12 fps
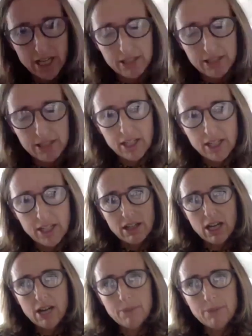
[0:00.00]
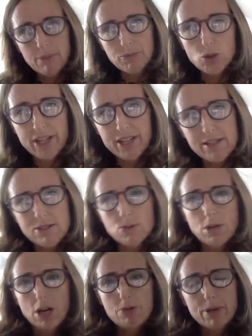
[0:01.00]
and I'm not sure they can
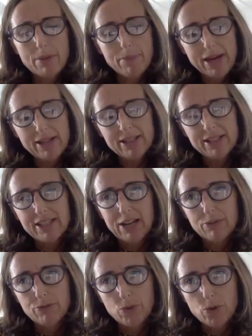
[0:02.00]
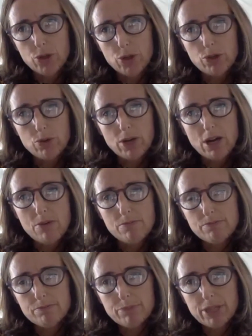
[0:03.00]
open a bank account for you,
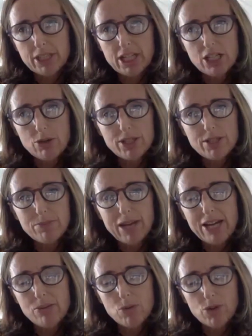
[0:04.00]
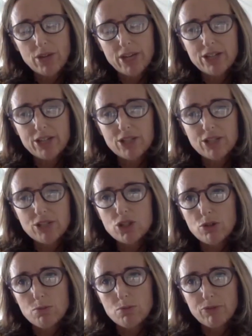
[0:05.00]
but can you explain what they can
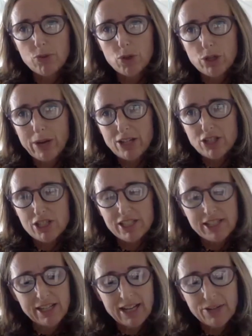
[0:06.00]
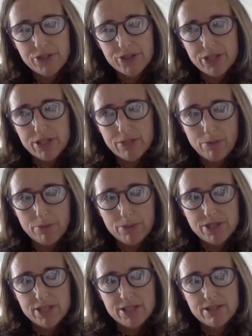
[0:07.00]
do before you actually get out to see
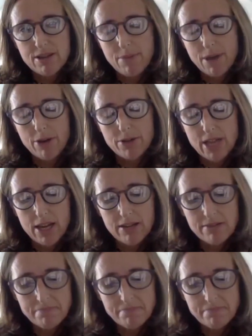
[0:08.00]
properties, Jose?